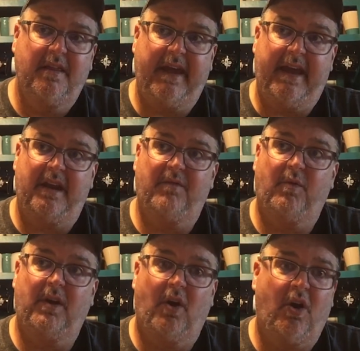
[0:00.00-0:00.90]
that if
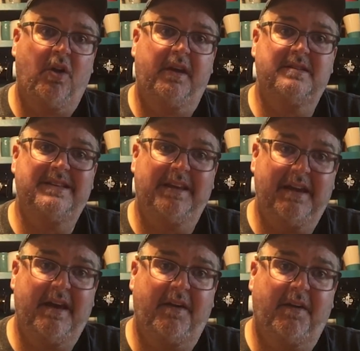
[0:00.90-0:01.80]
we all get
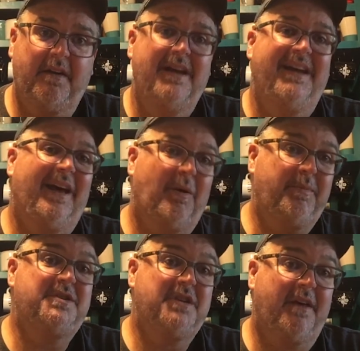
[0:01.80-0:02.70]
together, help
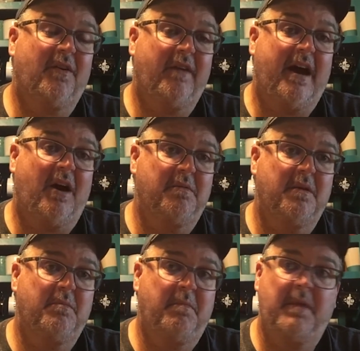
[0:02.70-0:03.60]
each other out,
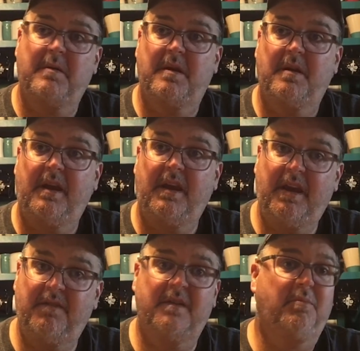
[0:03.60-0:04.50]

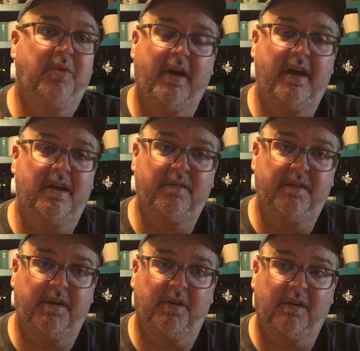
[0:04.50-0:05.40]
even the playing
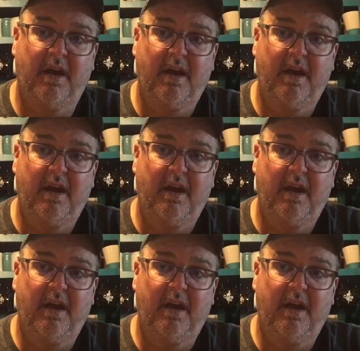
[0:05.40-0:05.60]
field,